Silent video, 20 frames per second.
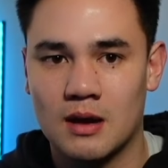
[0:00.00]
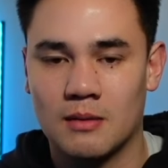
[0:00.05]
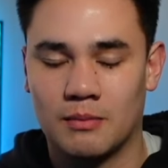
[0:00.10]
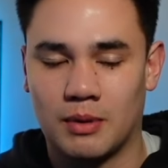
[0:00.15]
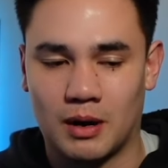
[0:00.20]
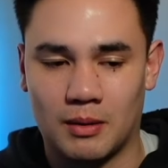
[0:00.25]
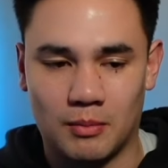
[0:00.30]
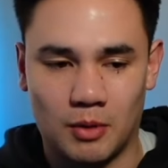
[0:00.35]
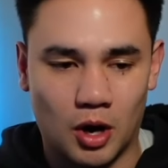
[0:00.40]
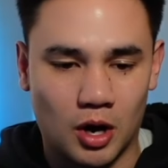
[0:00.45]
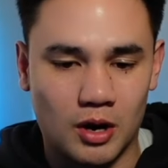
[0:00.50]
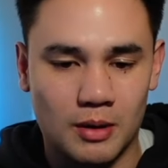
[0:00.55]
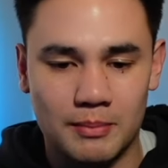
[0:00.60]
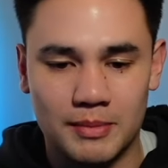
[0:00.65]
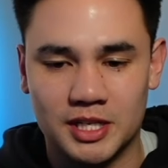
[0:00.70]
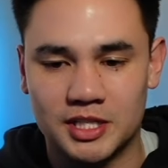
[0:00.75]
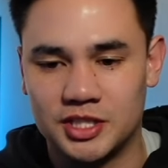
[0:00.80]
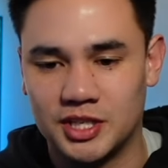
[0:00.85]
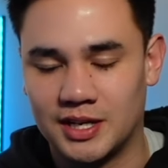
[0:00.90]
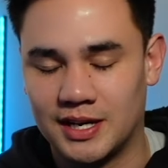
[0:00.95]
But I'm on a
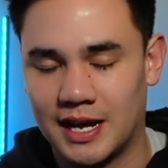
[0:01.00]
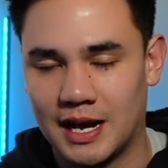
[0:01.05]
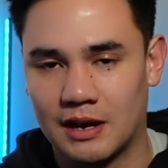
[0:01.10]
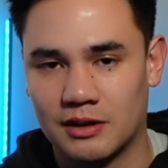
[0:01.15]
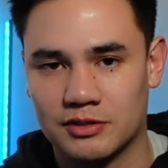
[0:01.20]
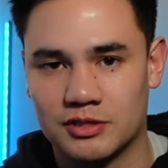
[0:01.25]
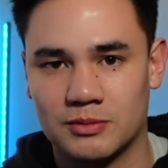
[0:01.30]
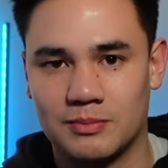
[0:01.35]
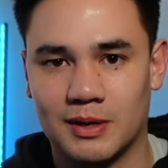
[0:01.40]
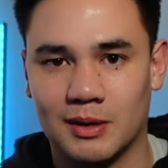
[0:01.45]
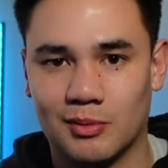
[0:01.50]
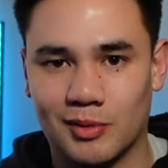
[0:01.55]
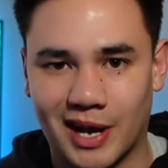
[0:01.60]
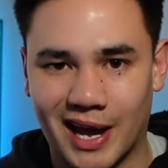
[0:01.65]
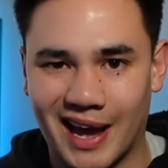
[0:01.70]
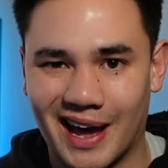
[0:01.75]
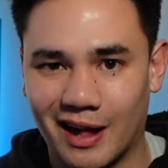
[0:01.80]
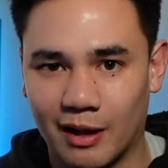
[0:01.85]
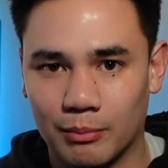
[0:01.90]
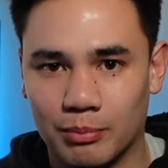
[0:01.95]
mission now to be able to
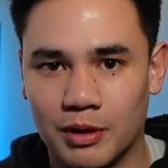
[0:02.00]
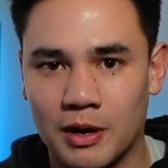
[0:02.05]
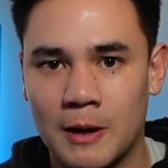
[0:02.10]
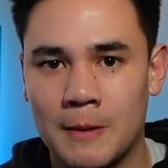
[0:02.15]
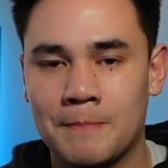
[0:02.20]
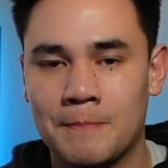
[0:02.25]
help